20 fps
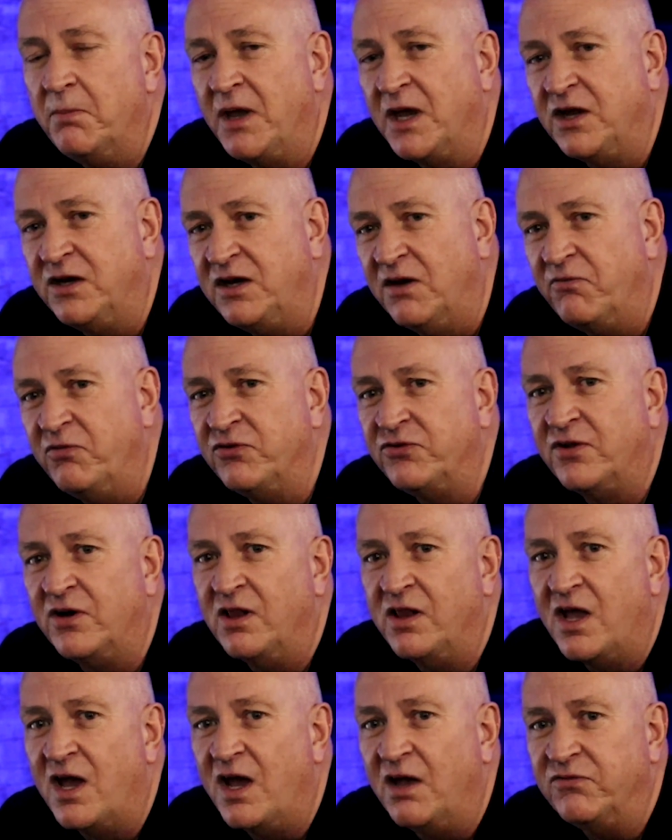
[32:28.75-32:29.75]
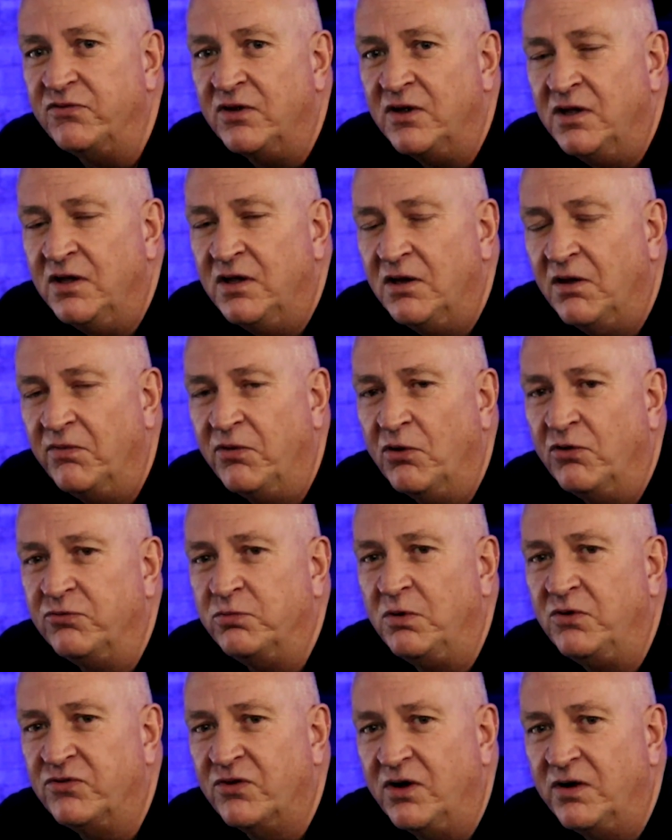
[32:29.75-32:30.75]
make a difference in the lives of those
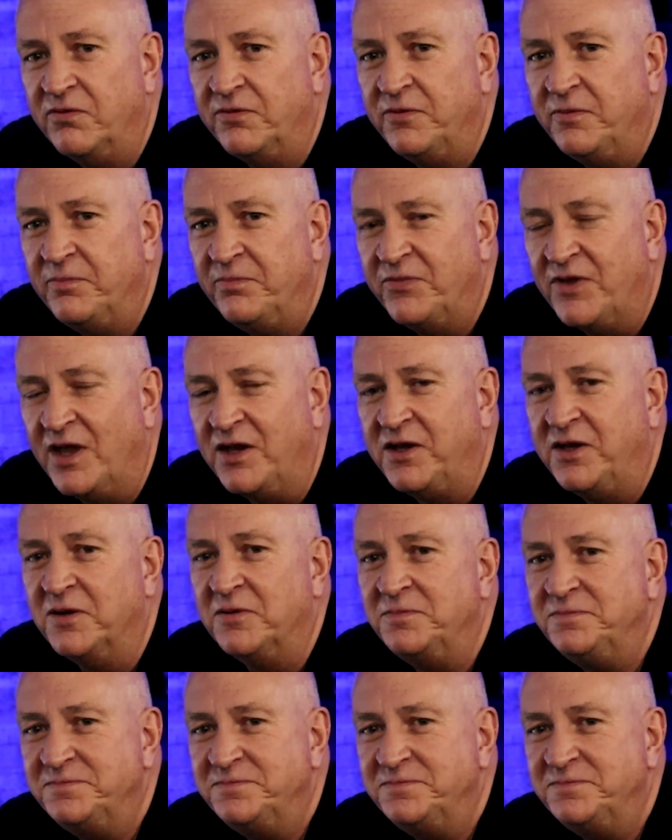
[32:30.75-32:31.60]
we serve. Thank you.